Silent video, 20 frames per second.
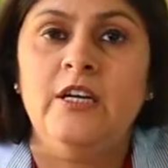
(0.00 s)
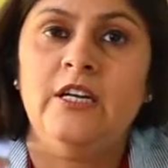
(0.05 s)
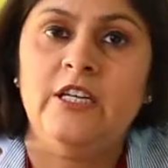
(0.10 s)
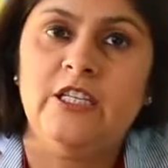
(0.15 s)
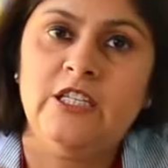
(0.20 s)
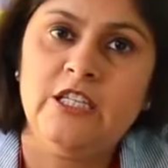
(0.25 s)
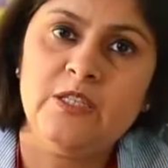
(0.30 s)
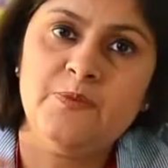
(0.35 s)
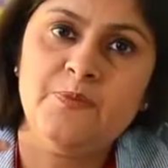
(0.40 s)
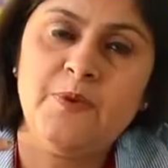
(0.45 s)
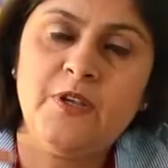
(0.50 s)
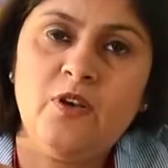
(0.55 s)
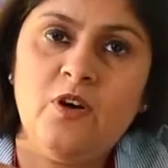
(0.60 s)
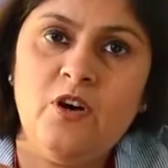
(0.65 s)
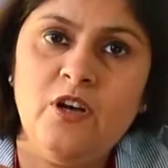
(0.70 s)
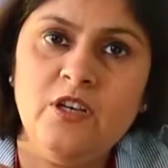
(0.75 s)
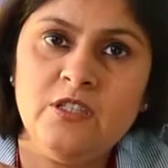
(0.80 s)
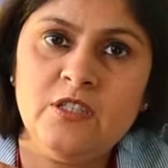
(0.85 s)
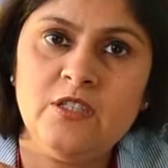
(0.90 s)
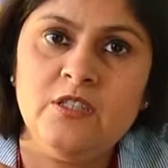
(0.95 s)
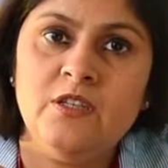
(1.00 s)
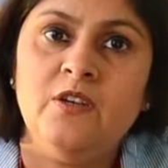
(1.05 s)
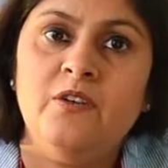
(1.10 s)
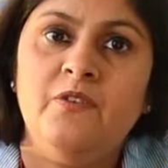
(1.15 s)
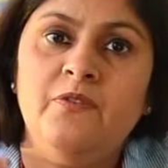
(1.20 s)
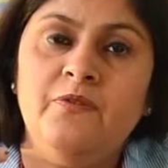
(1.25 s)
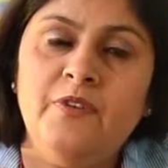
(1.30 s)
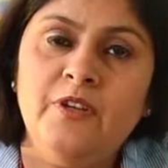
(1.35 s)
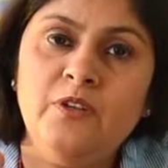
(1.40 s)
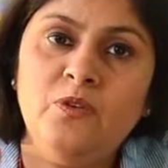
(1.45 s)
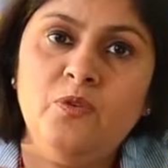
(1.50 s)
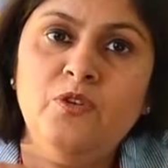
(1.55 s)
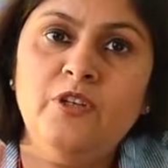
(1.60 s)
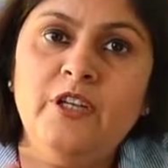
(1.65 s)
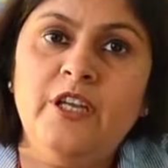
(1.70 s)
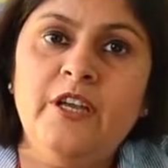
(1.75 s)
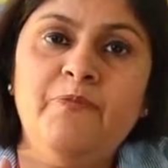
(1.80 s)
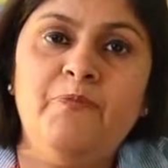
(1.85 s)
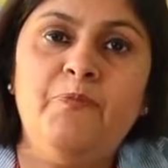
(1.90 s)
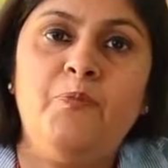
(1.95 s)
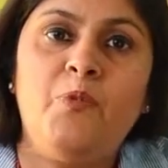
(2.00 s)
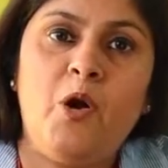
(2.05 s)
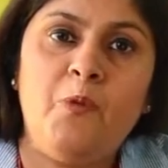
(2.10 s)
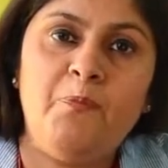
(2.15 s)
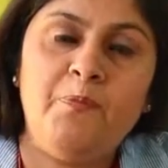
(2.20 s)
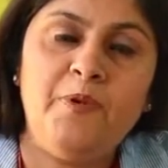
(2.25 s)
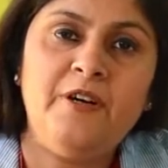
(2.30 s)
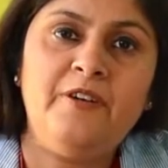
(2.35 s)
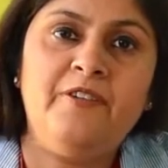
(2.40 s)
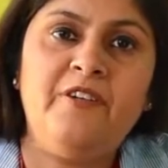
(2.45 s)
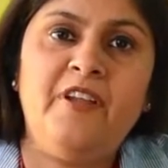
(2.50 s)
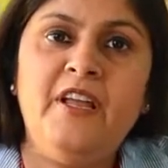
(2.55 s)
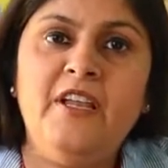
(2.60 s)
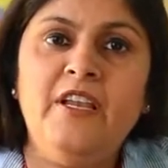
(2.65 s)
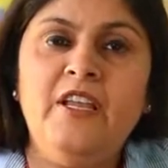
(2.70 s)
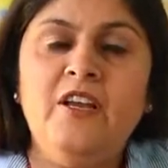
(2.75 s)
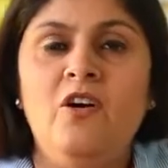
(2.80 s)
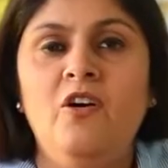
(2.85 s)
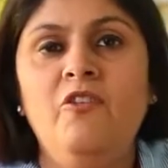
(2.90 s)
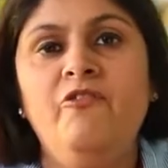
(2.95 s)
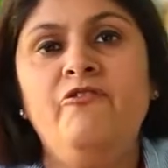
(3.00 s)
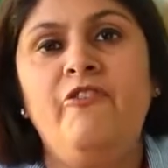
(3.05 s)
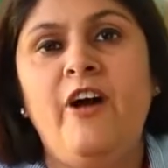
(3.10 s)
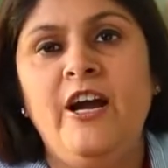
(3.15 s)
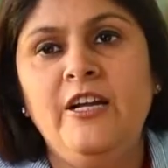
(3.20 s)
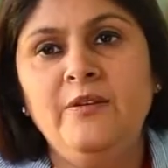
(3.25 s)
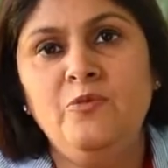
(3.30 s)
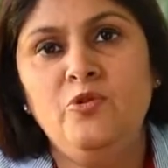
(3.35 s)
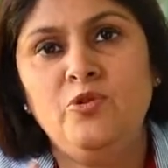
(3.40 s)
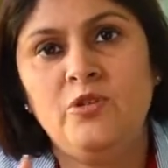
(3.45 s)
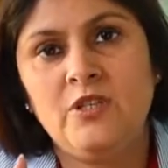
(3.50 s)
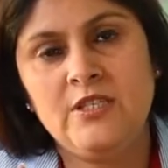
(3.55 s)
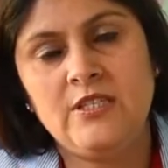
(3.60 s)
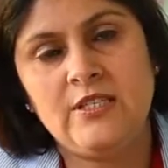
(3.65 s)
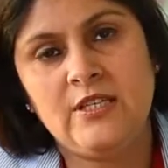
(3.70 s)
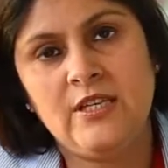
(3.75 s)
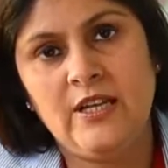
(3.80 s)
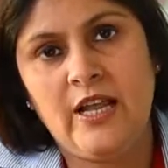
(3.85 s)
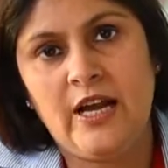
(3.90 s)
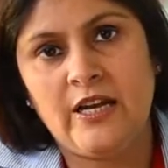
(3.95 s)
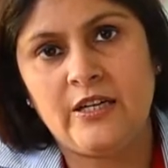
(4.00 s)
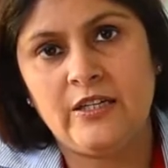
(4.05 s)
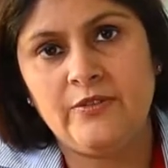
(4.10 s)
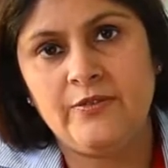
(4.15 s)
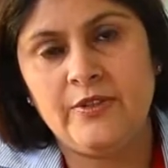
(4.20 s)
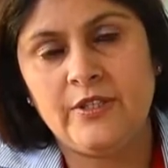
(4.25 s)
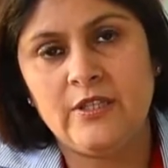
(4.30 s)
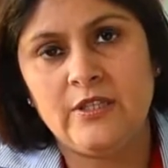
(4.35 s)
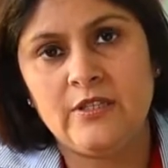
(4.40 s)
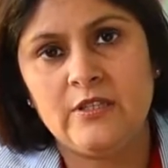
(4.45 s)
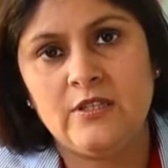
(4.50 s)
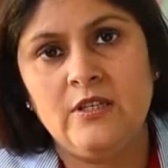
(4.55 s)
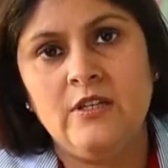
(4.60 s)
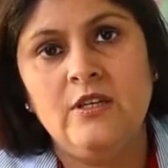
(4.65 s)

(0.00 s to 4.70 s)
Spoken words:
It is because we don't give proper training of fine motor skill activities.